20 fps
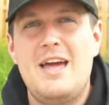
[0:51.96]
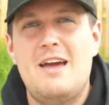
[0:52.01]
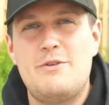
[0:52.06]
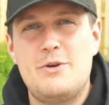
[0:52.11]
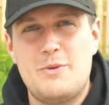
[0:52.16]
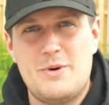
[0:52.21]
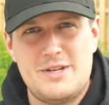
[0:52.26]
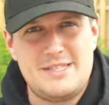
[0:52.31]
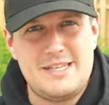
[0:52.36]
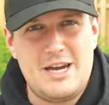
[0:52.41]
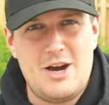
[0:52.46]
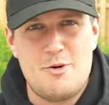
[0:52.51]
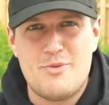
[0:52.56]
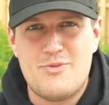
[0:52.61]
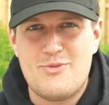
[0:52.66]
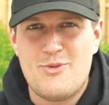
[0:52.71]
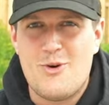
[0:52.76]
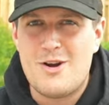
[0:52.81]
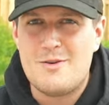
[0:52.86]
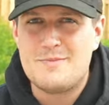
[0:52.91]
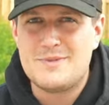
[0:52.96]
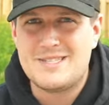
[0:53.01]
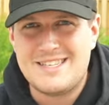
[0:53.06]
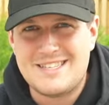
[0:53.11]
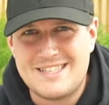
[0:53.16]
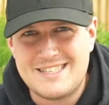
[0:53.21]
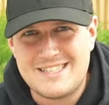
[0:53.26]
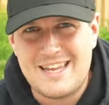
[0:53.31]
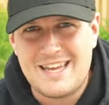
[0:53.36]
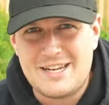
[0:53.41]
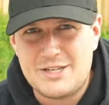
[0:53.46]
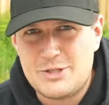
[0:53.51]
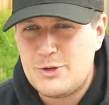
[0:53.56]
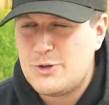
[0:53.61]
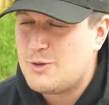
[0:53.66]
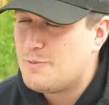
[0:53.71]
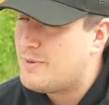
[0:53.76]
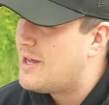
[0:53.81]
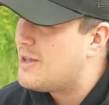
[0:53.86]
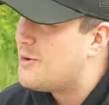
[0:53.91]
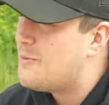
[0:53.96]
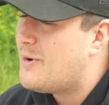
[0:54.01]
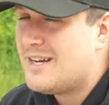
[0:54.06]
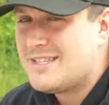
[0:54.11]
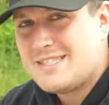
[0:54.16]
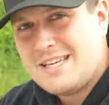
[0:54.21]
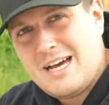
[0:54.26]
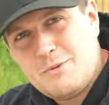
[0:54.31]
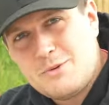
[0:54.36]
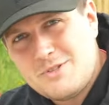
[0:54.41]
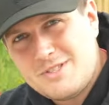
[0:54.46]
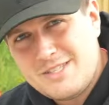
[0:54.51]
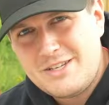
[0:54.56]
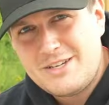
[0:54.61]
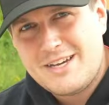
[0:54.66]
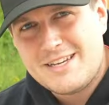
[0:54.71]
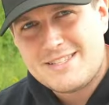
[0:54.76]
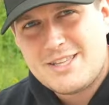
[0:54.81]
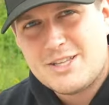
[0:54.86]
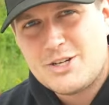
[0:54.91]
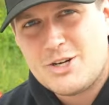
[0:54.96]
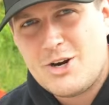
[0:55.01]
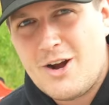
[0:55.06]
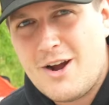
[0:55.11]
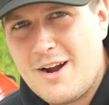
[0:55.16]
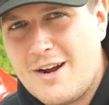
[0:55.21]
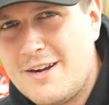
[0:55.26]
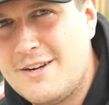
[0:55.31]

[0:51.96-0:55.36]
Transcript: If you wanna see how it performs, stay tuned, but otherwise I will see you guys in the car.